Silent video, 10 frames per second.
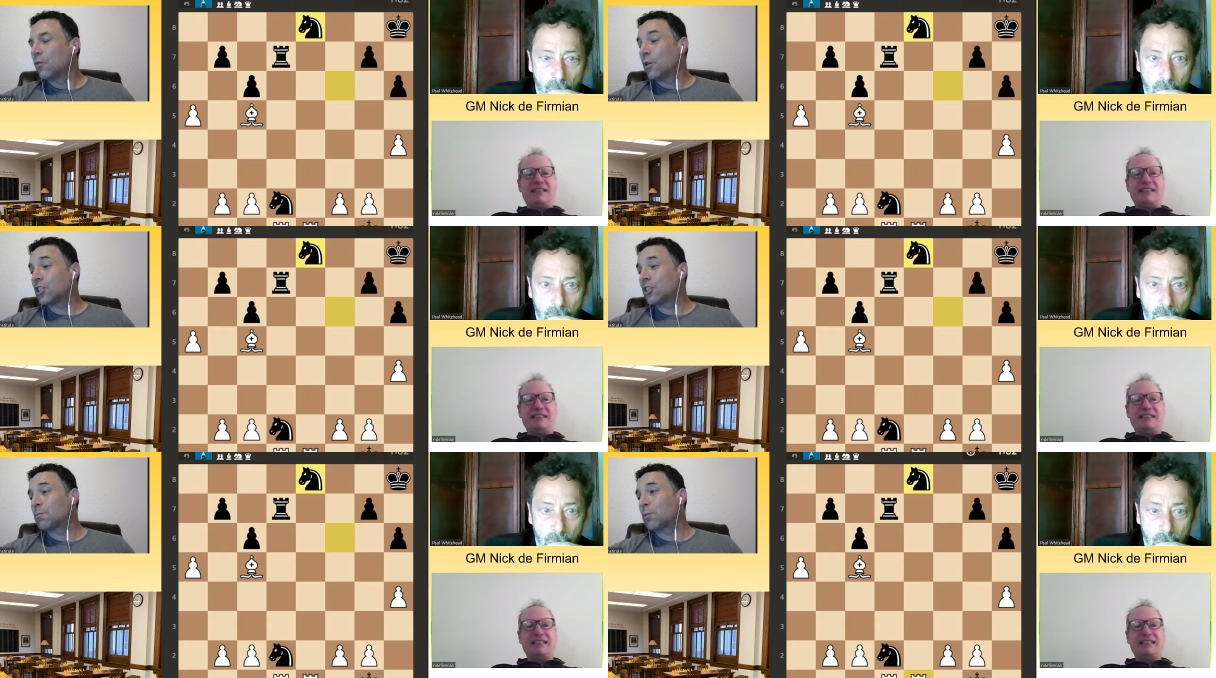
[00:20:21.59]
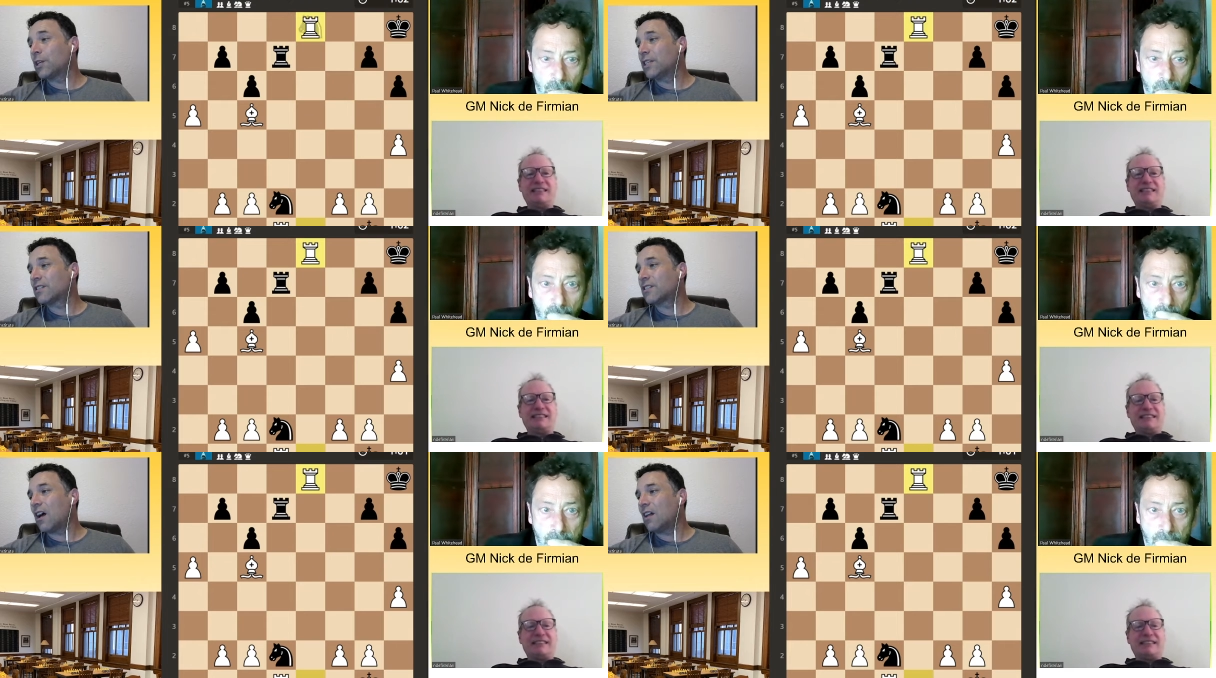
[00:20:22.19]
Speaker 1: Which is pretty
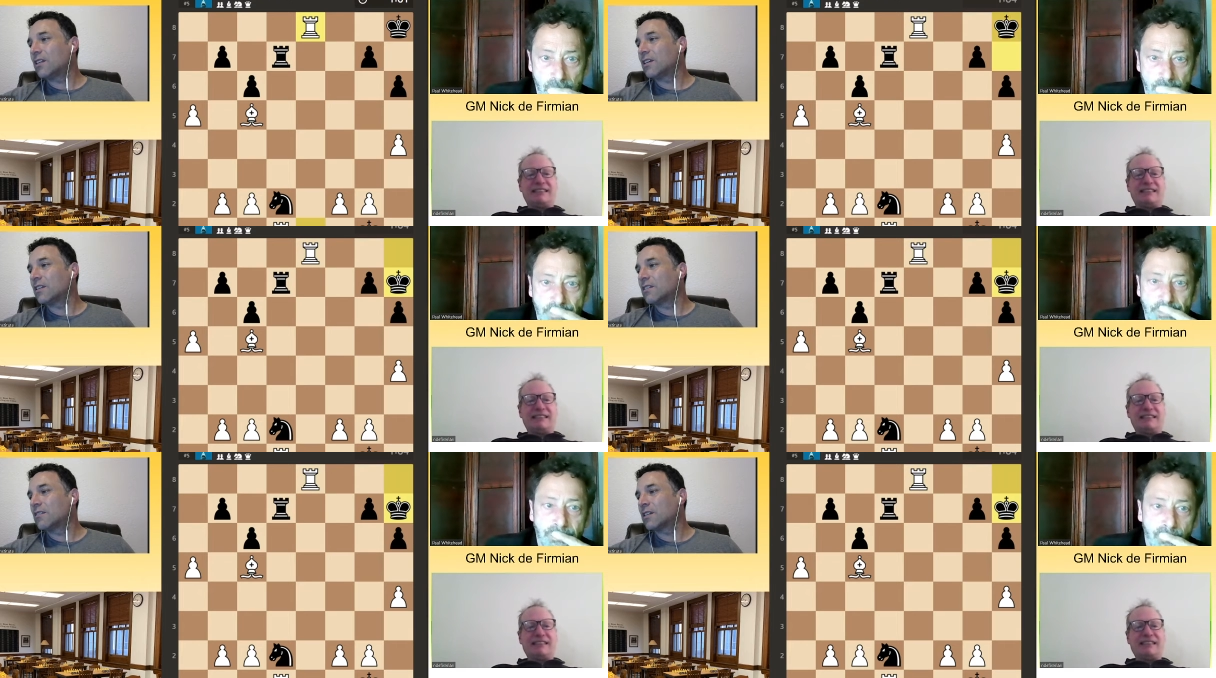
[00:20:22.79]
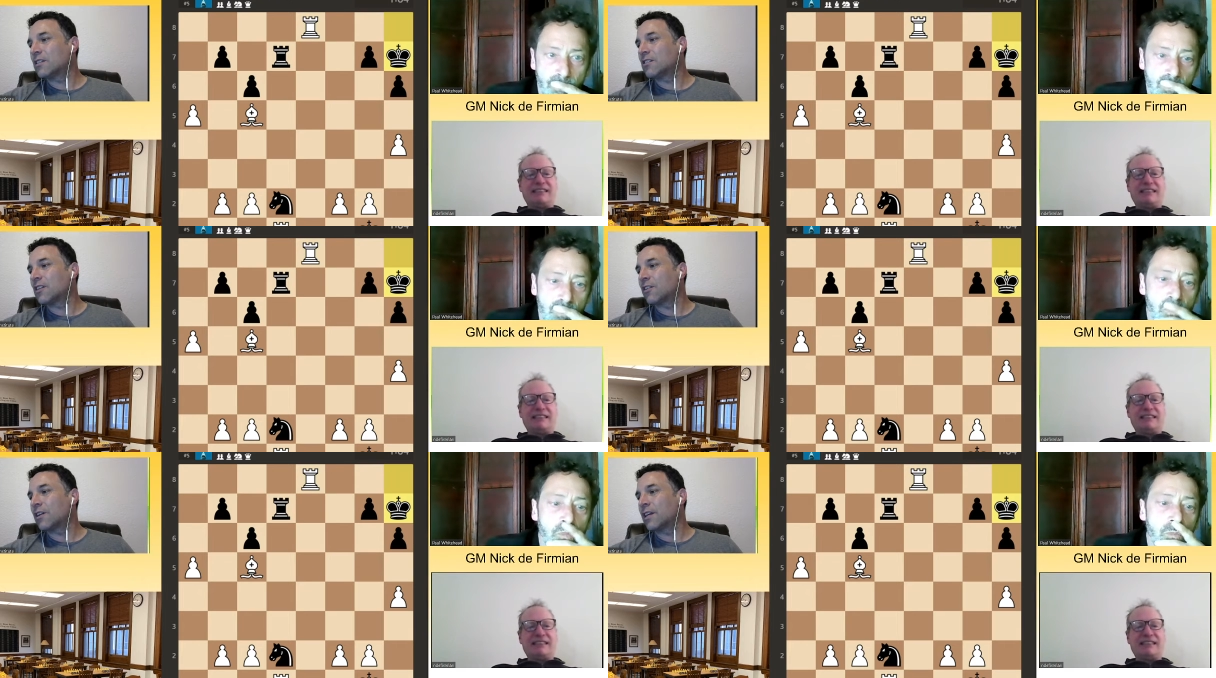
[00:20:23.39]
solid
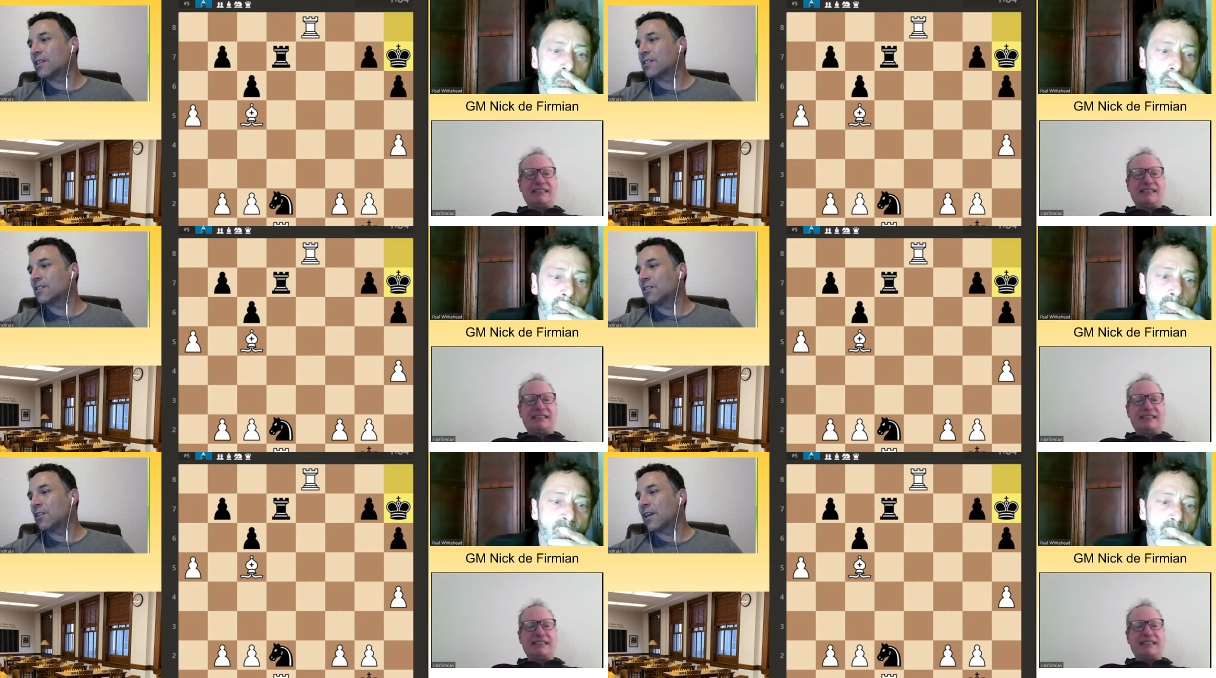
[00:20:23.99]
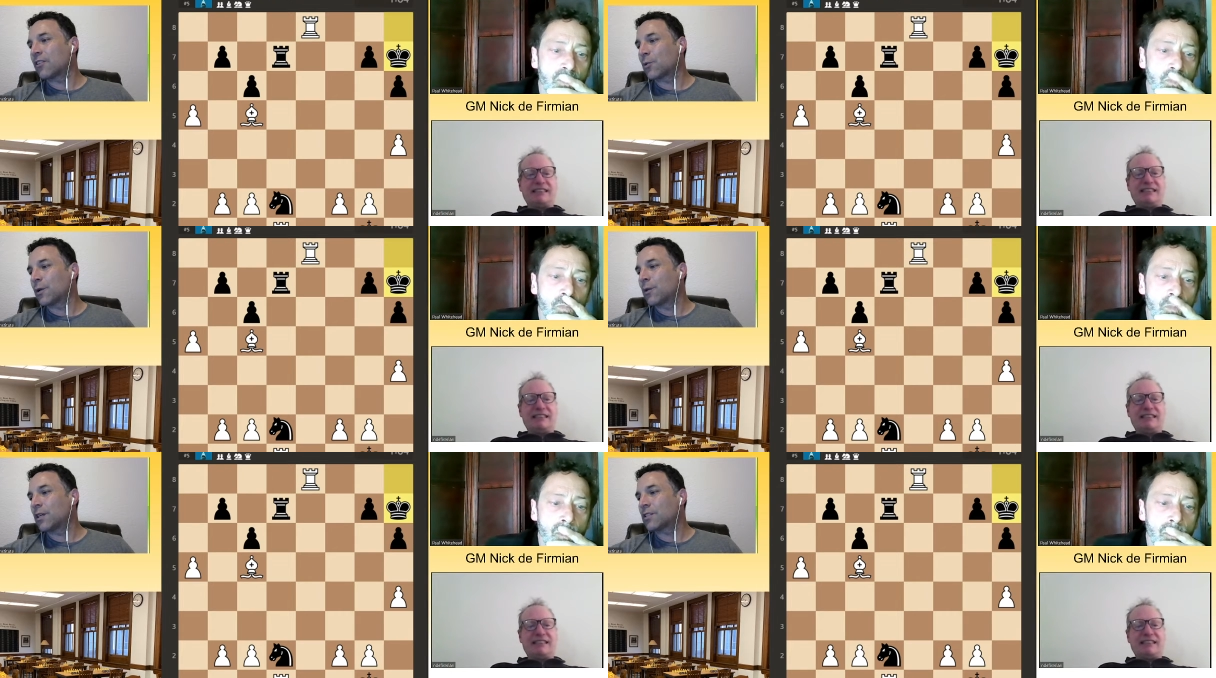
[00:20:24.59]
considering it's still like
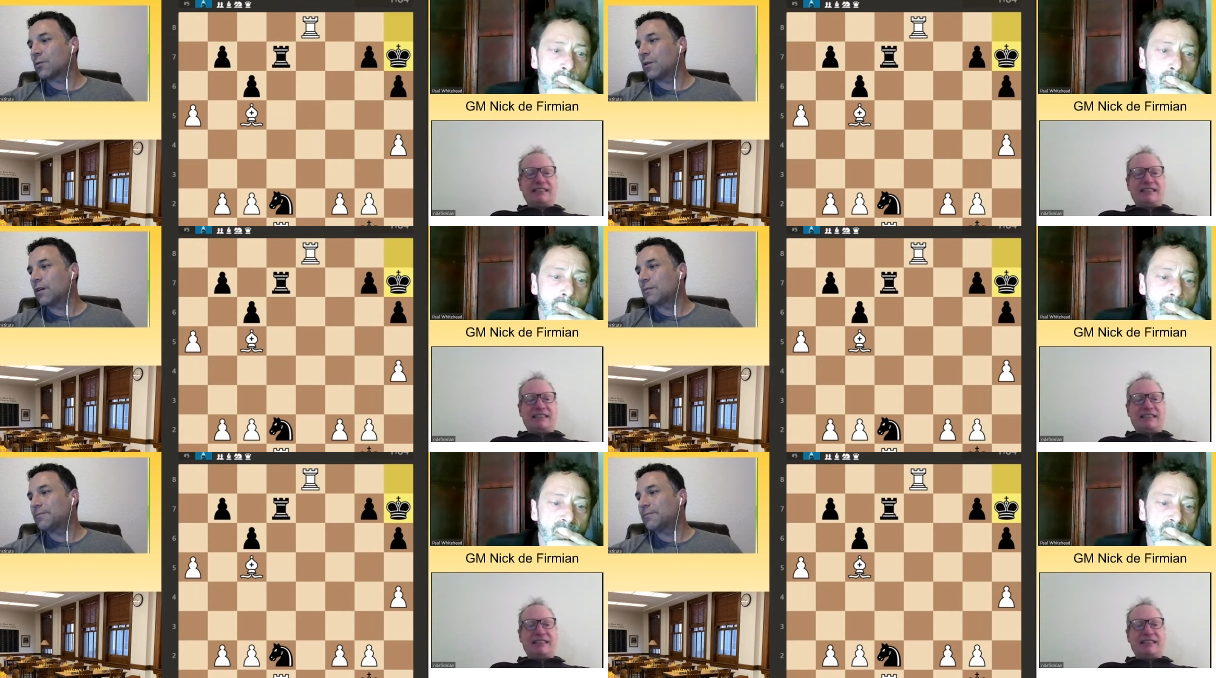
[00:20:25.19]
three weeks away.